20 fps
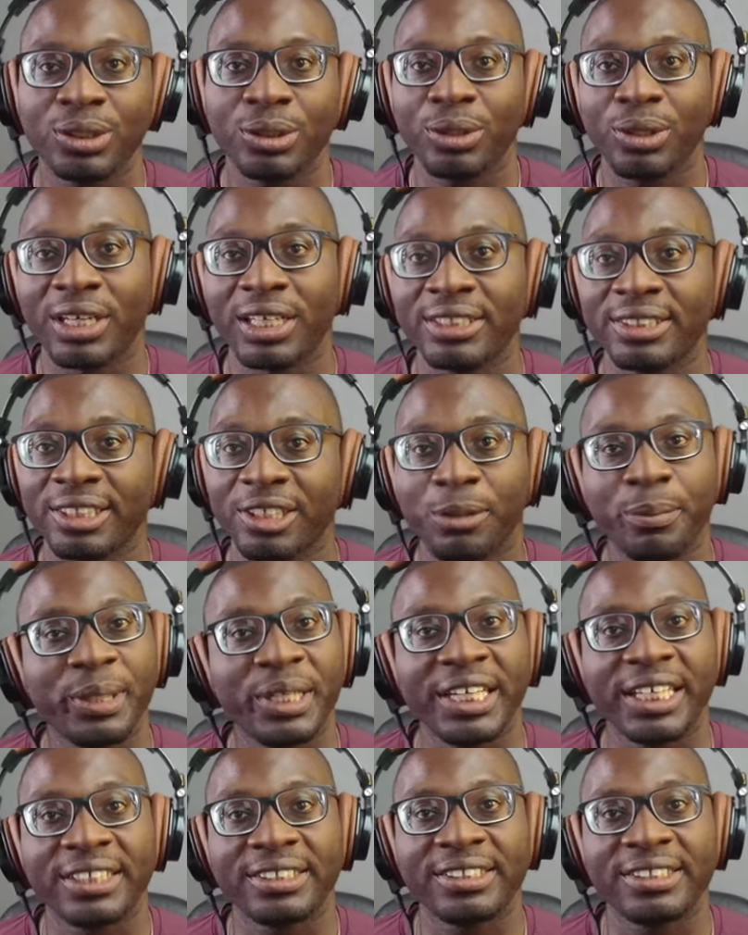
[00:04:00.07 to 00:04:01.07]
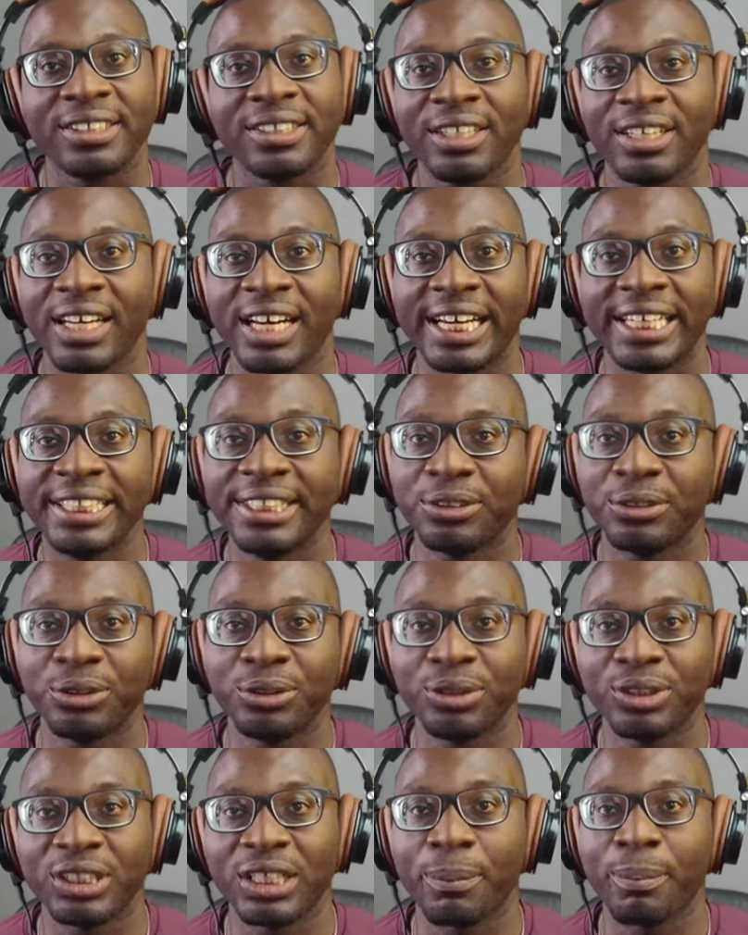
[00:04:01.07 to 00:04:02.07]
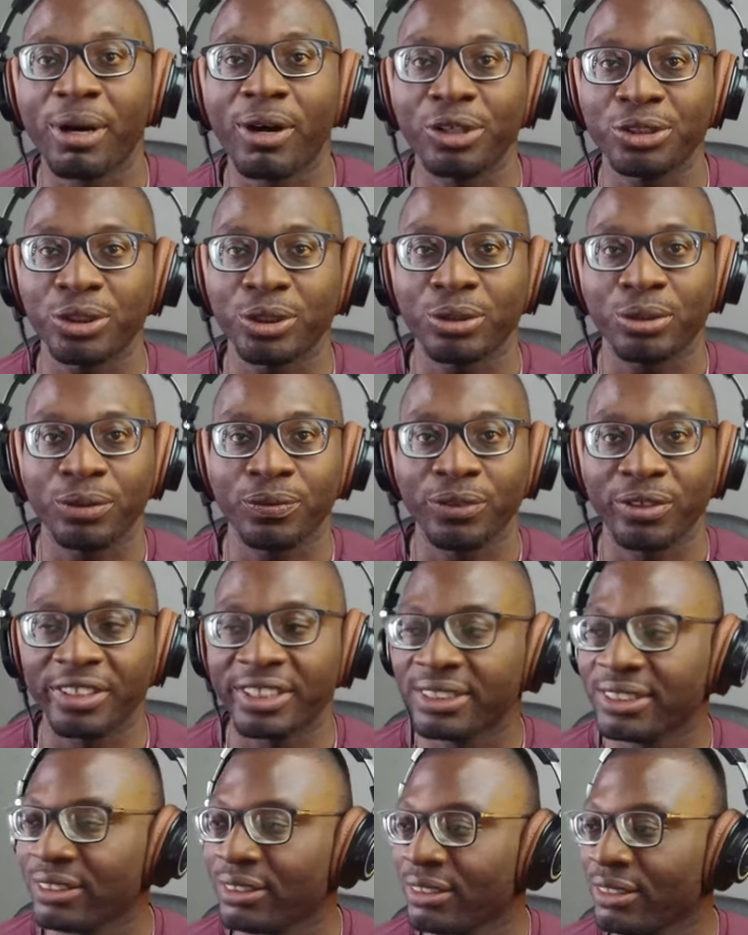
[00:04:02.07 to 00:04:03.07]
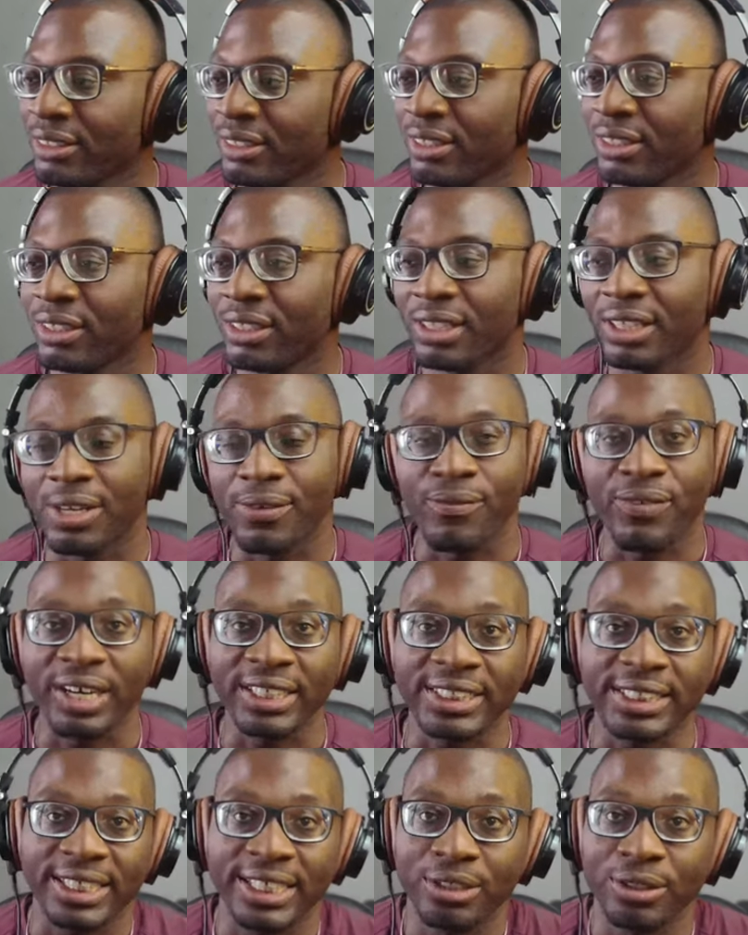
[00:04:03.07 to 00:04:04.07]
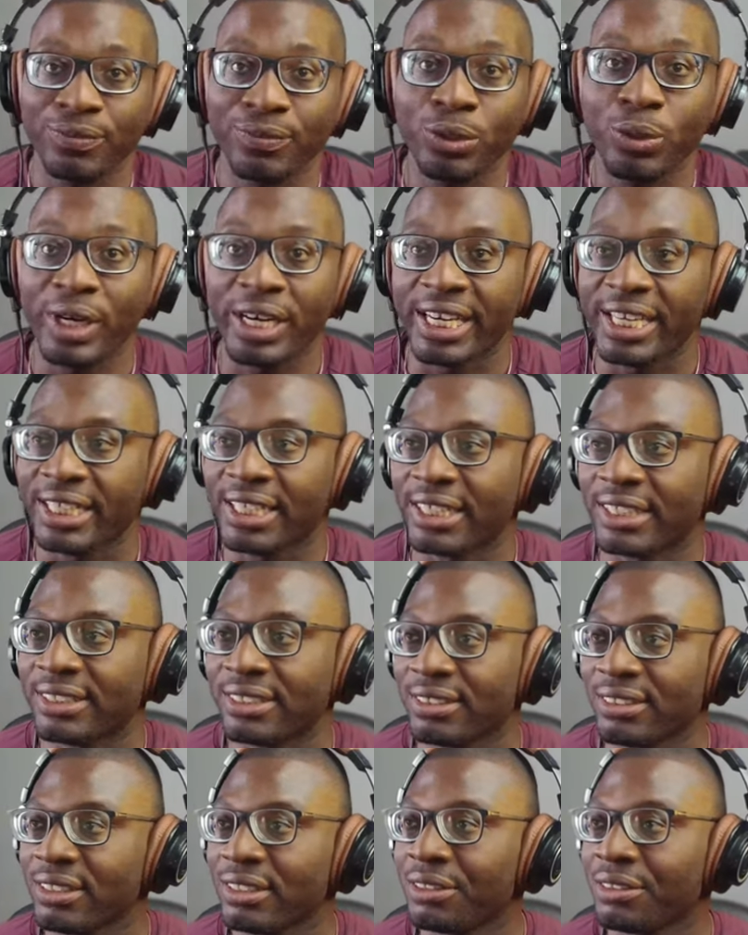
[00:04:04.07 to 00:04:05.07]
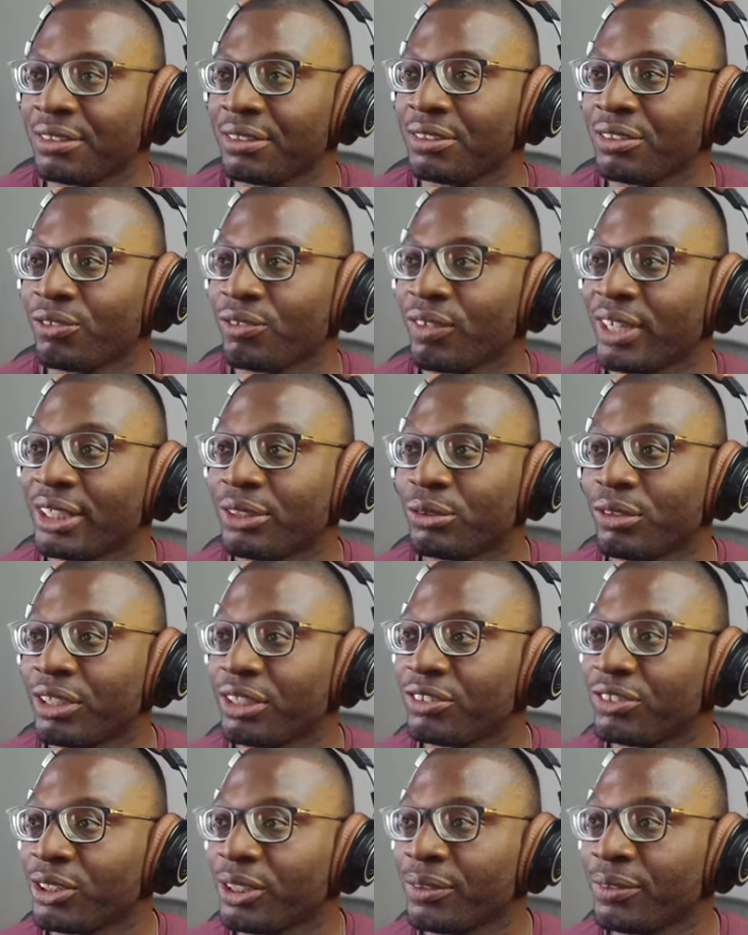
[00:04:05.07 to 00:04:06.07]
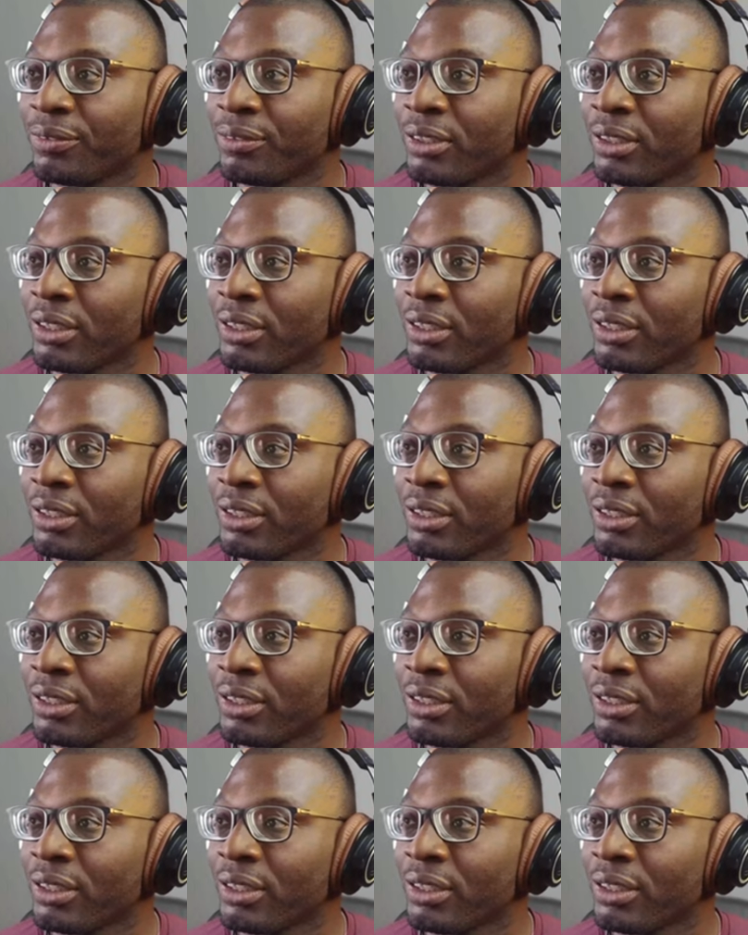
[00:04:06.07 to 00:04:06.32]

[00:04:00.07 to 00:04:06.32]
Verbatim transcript: you can't tell me that I need to use a Power Shortcode for it. In fact, I can even go ahead and try to retrieve